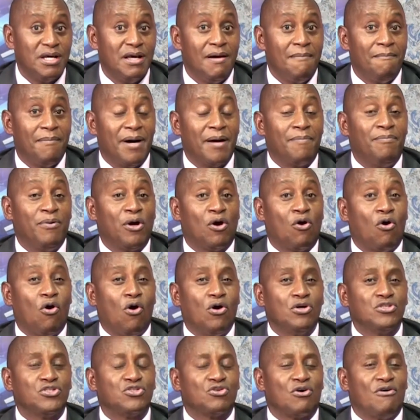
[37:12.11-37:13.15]
But
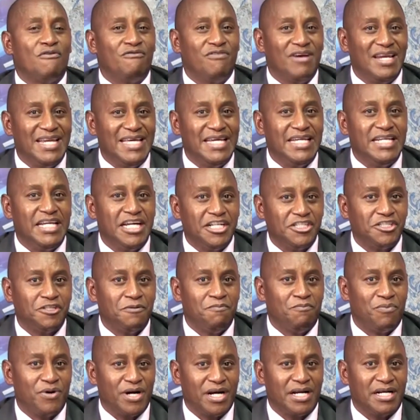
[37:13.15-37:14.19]
because of leadership
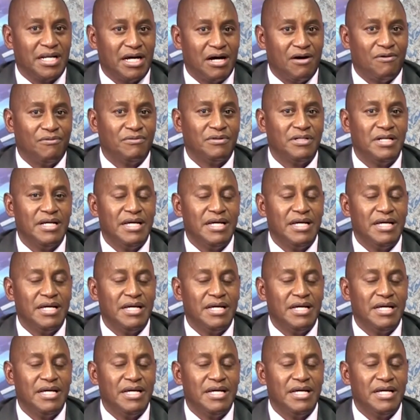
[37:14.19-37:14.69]
breakdown